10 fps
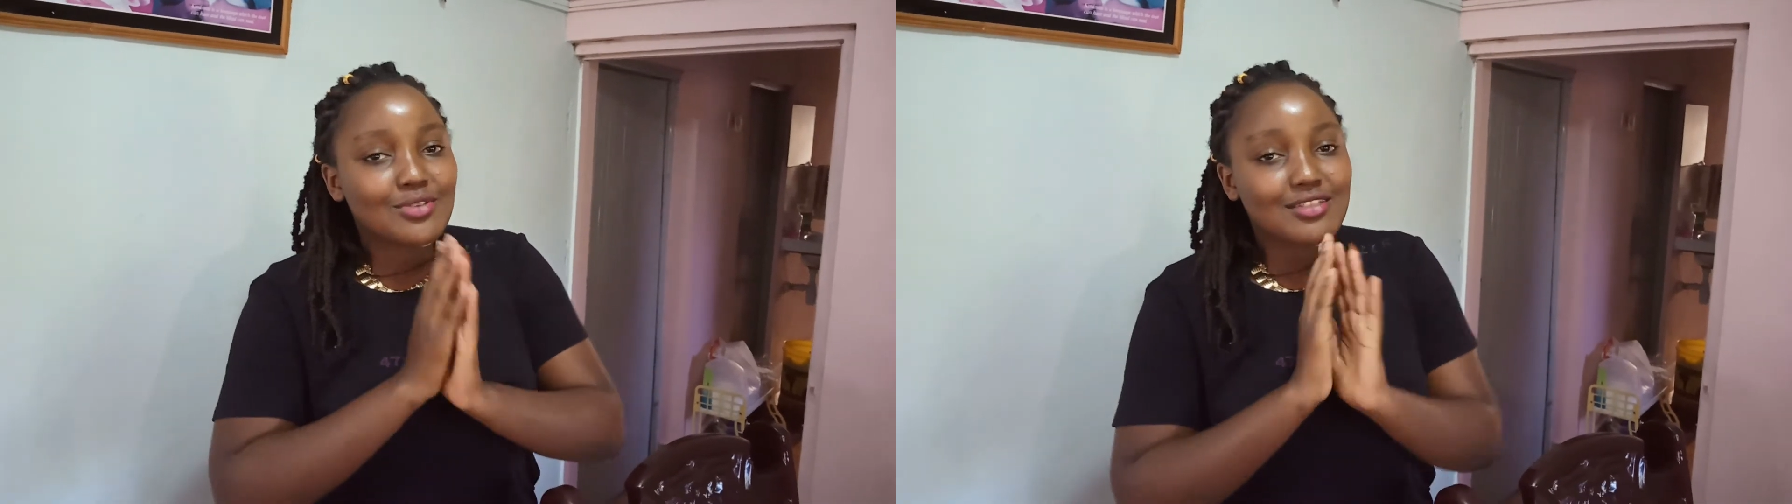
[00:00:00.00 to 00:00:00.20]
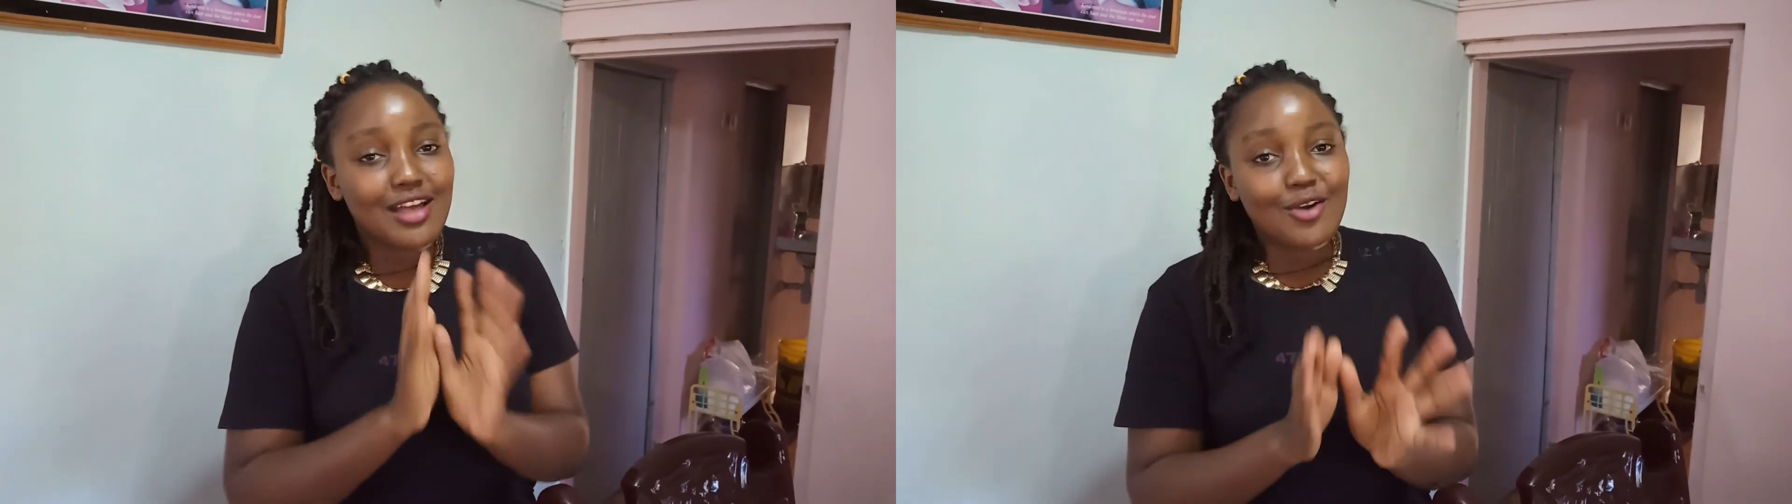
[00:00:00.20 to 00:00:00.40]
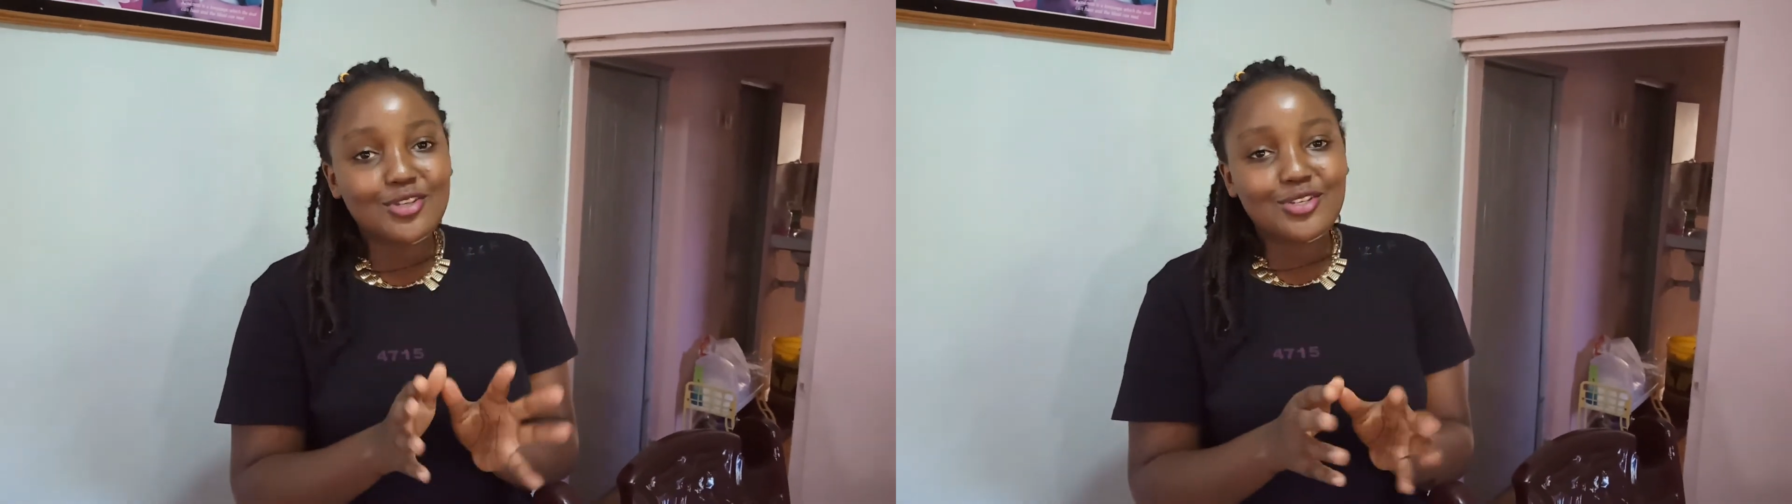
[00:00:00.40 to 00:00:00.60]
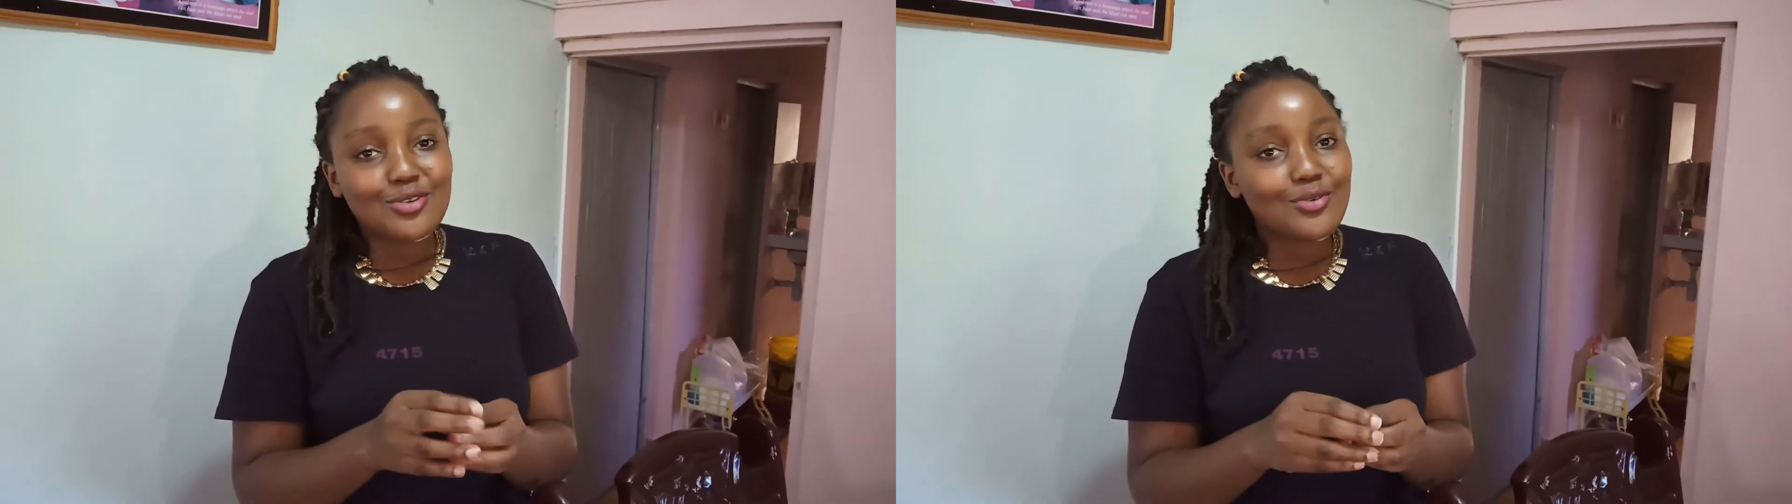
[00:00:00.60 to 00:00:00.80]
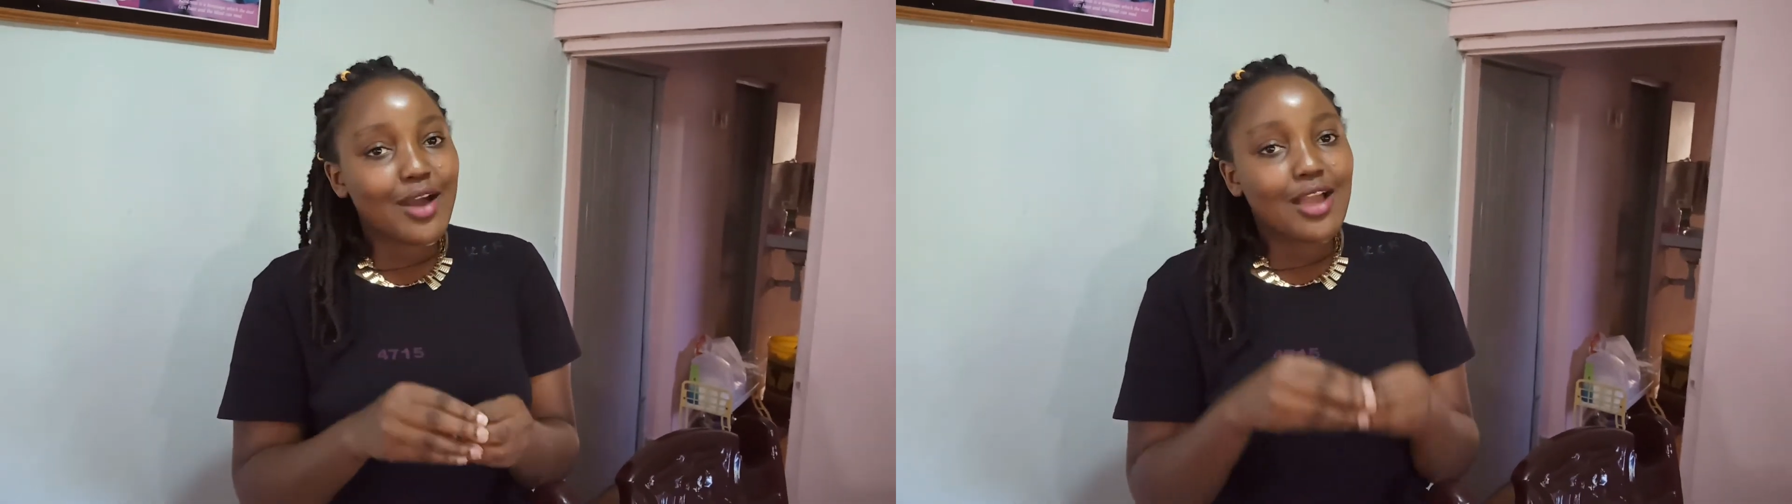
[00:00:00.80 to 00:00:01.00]
Without
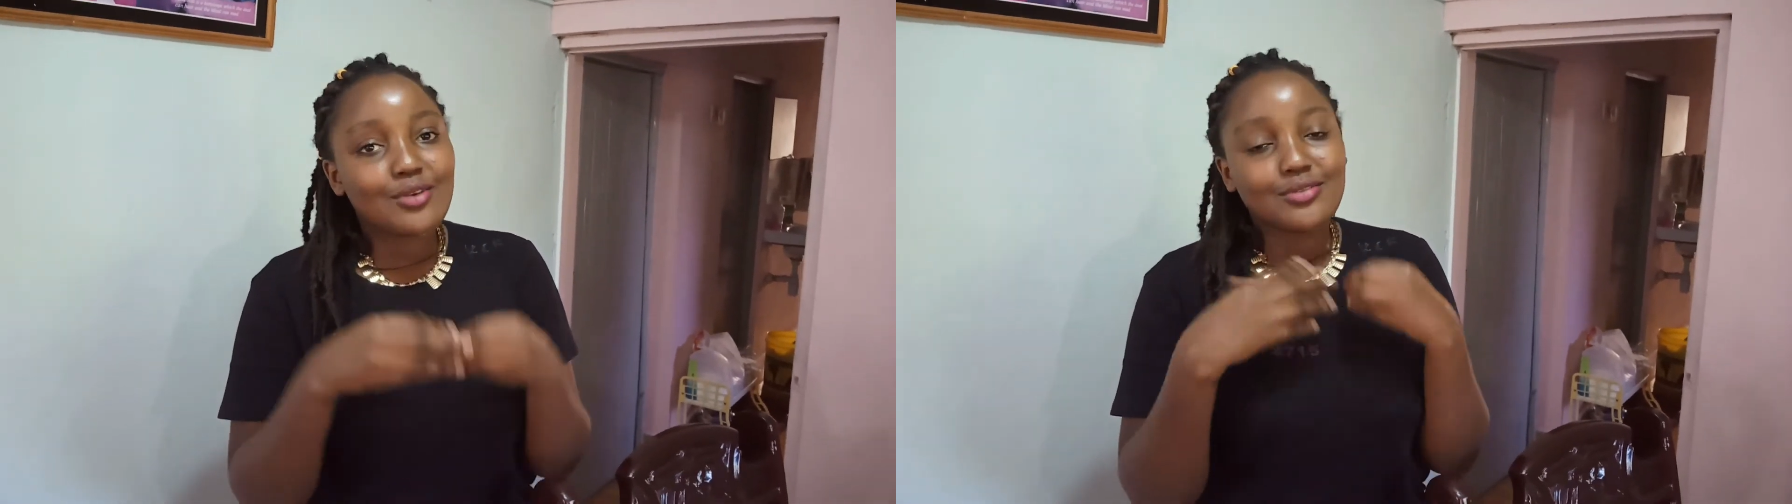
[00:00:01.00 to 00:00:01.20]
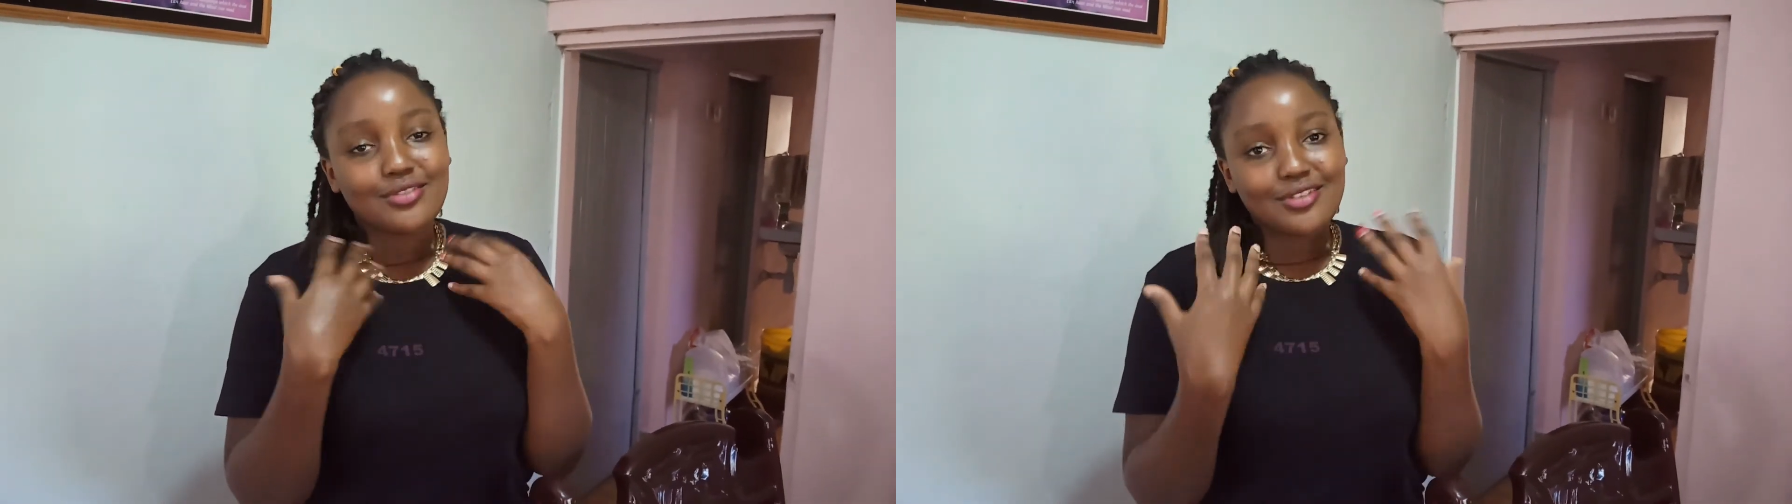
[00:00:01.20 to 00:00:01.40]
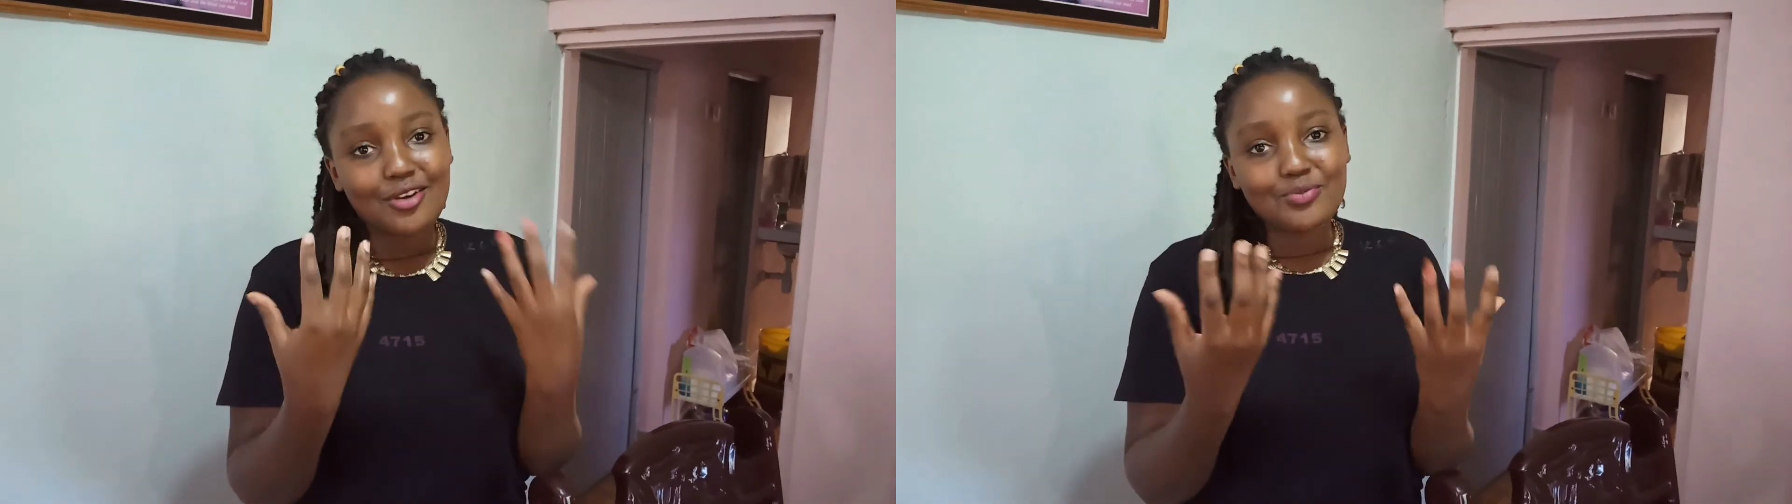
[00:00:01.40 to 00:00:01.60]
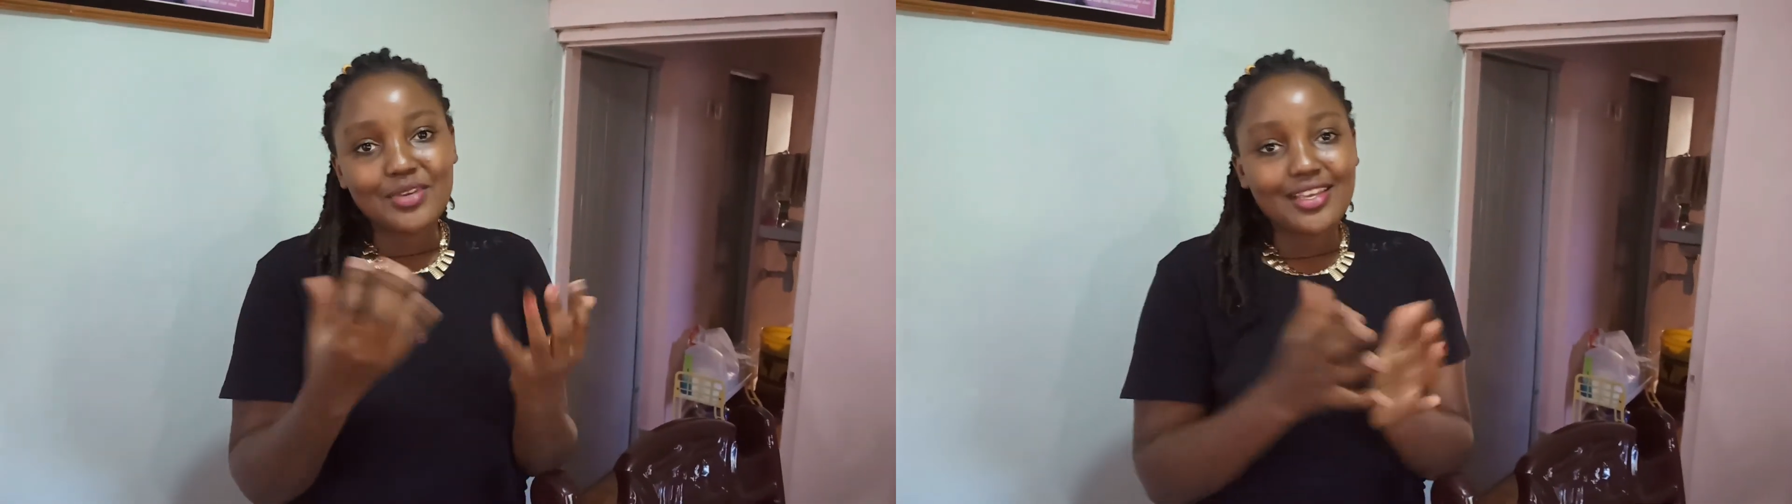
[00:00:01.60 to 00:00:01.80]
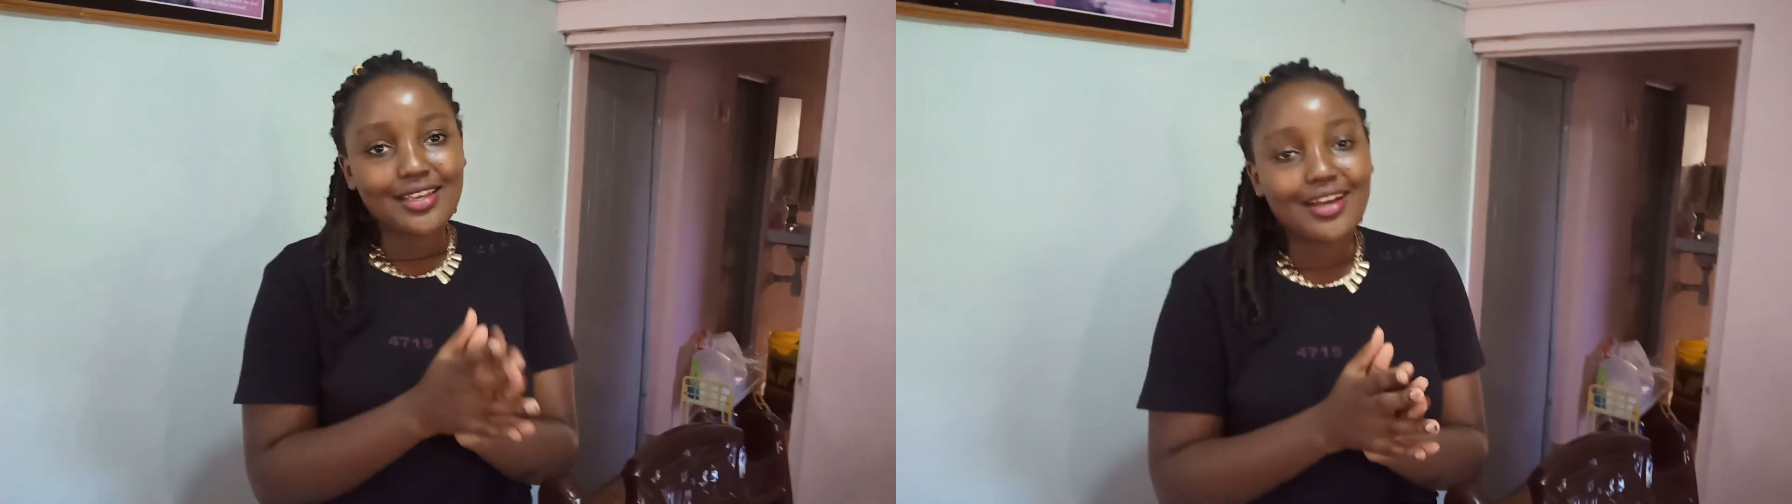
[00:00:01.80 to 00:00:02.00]
you, I could not be
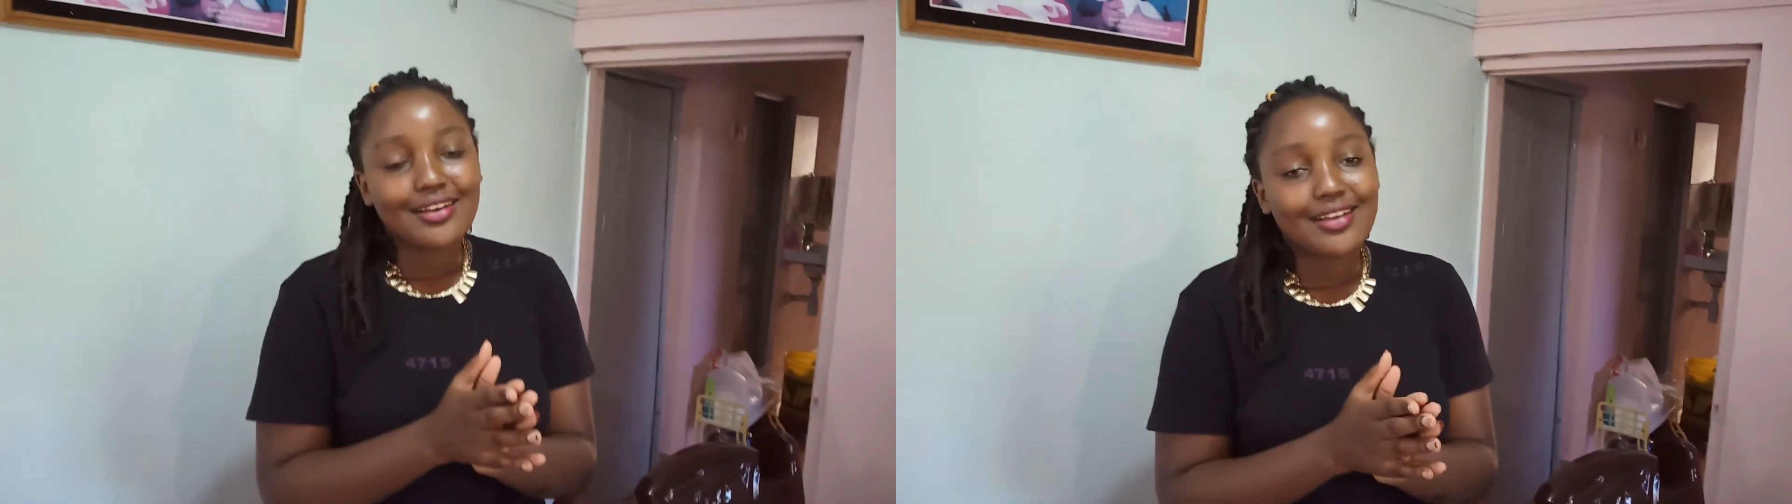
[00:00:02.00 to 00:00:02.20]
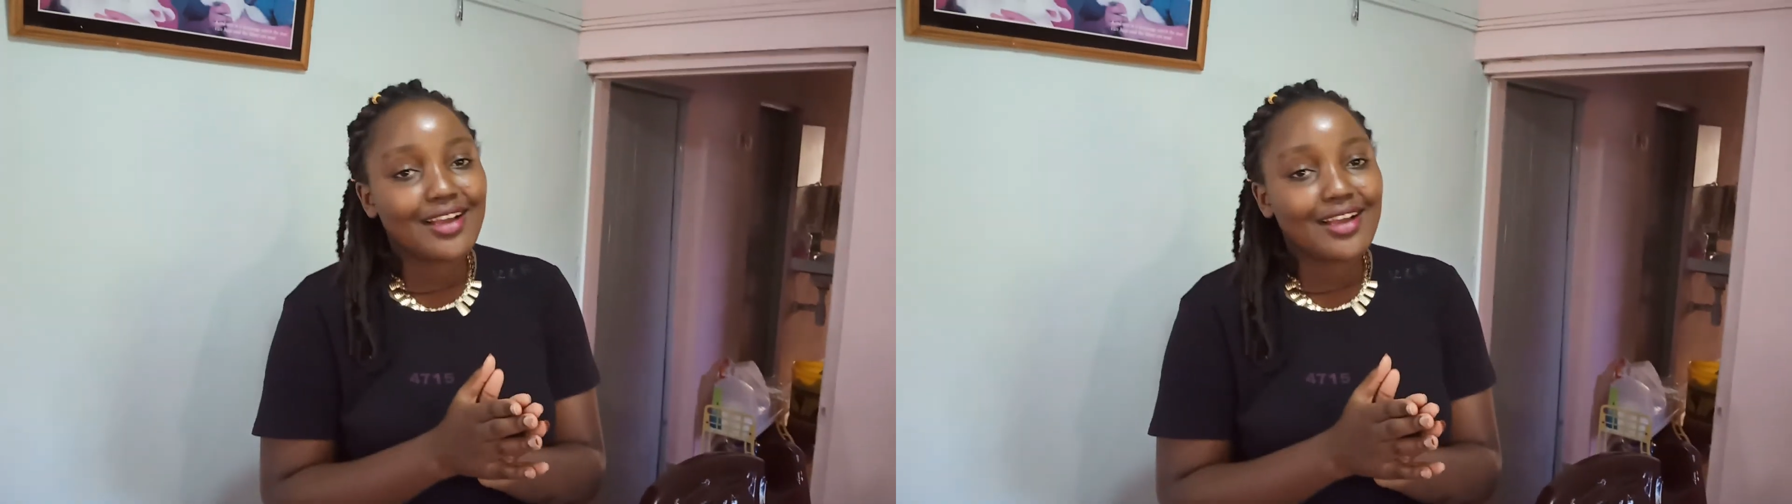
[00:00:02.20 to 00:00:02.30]
here.